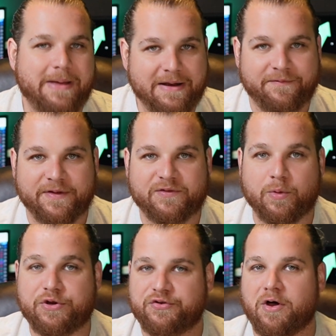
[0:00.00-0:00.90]
benefits
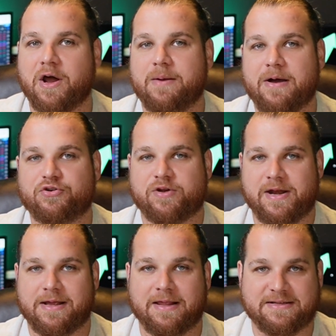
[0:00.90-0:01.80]
when you're talking about
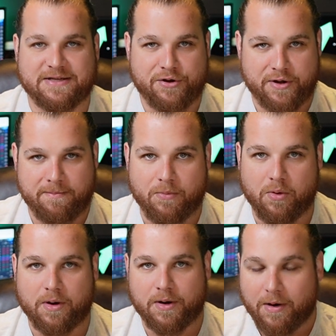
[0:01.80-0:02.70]
trading less and earning
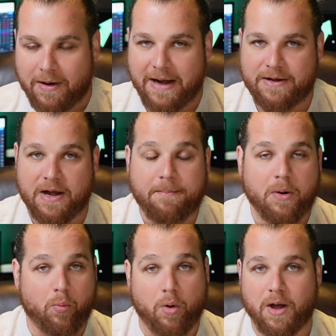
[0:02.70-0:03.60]
more, all right?
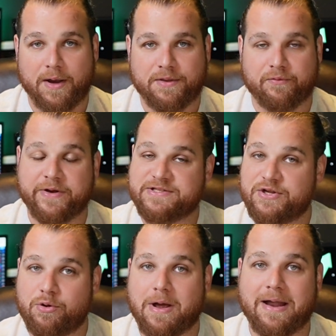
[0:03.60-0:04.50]
Number one, the reason
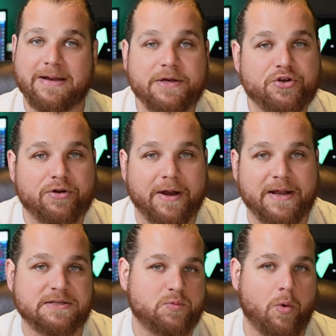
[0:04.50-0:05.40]
you got into
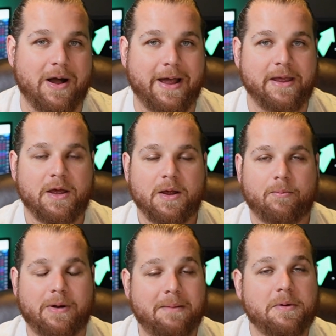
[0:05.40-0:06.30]
trading is why?
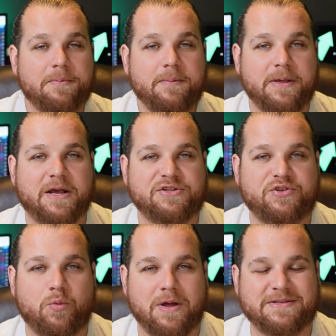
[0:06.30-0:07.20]
Probably because
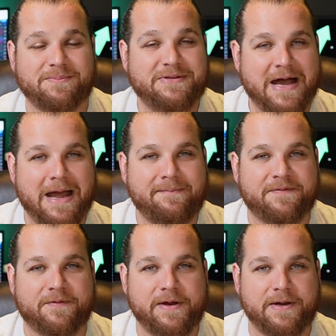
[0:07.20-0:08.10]
you want some time
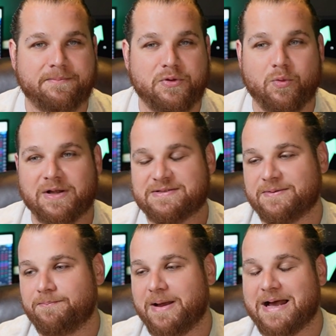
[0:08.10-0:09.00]
freedom, you want
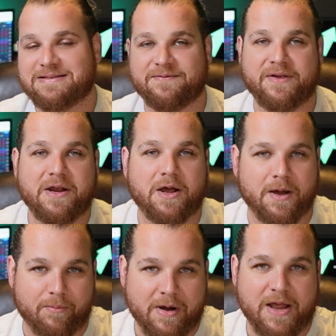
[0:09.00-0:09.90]
some passive
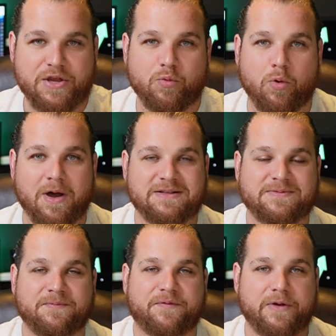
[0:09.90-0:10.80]
income, right? You want
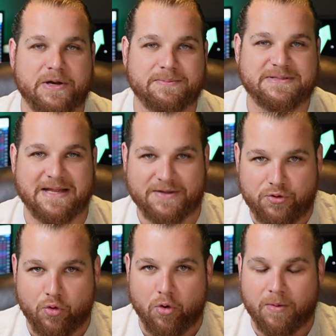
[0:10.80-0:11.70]
some freedoms that the
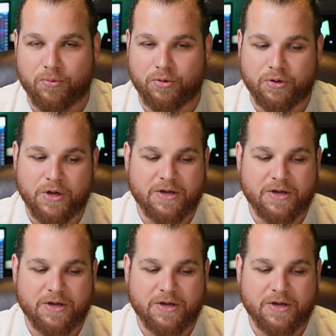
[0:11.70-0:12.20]
normal